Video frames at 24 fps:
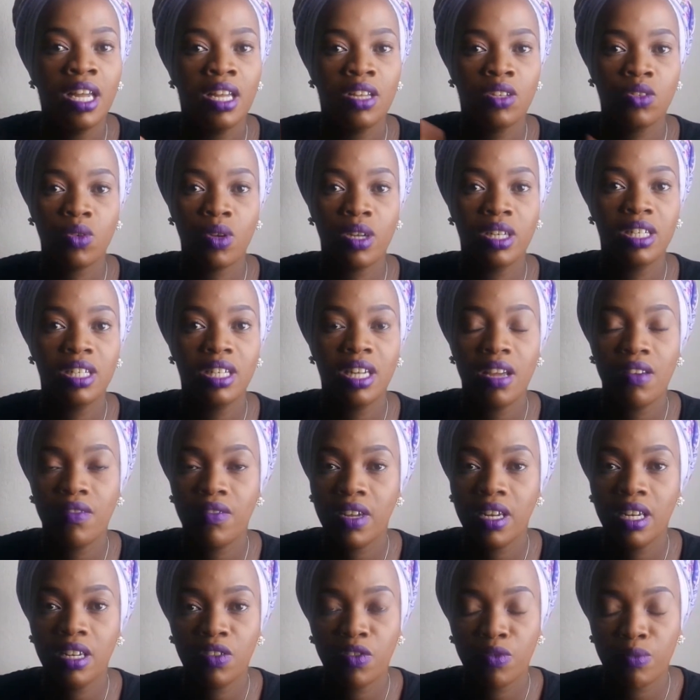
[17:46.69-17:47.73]
So I didn't have
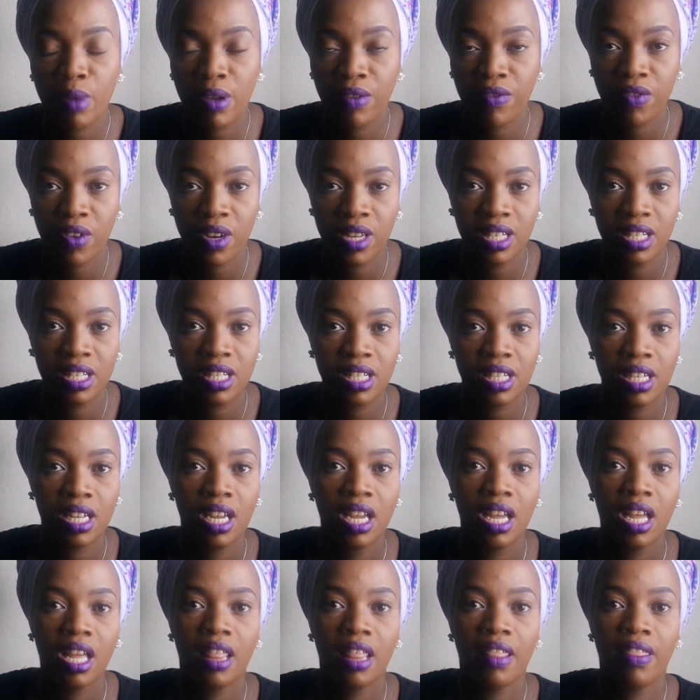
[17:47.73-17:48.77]
any of my friends
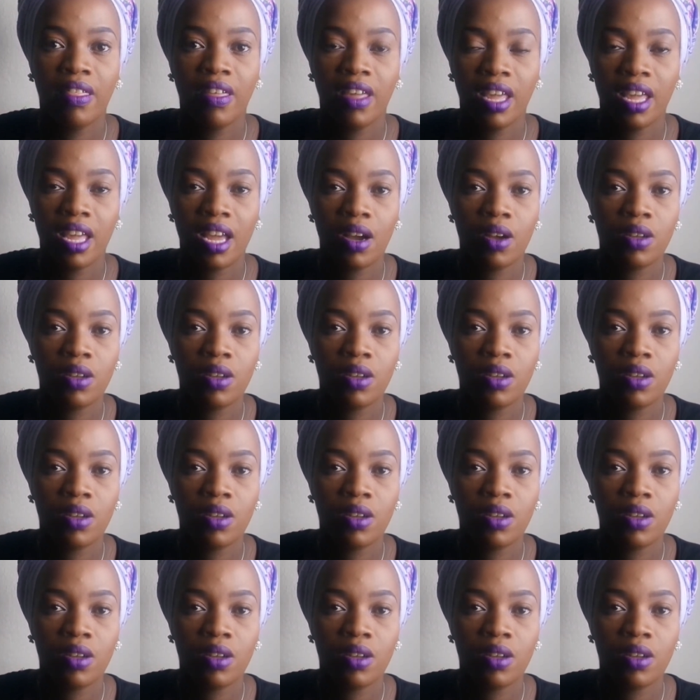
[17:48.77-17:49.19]
there.